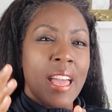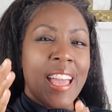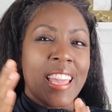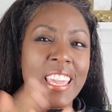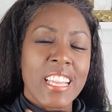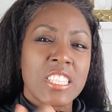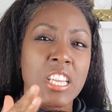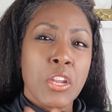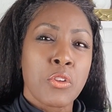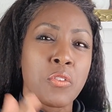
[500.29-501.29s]
and
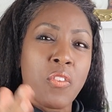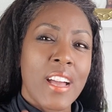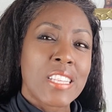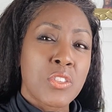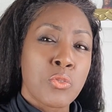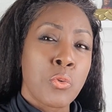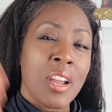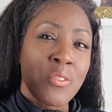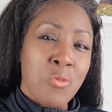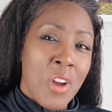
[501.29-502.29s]
continue to fight through
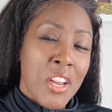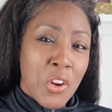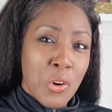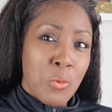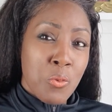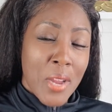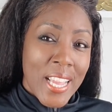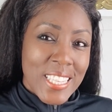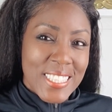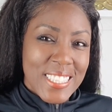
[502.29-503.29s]
and run her
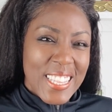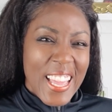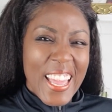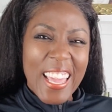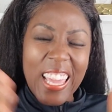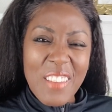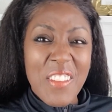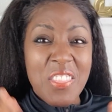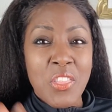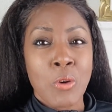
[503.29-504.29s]
race,
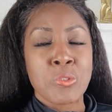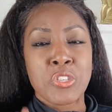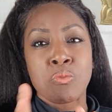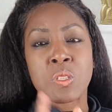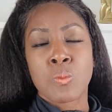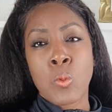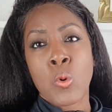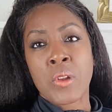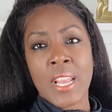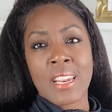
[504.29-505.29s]
even though she was
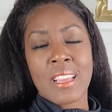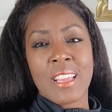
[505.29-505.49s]
mourning.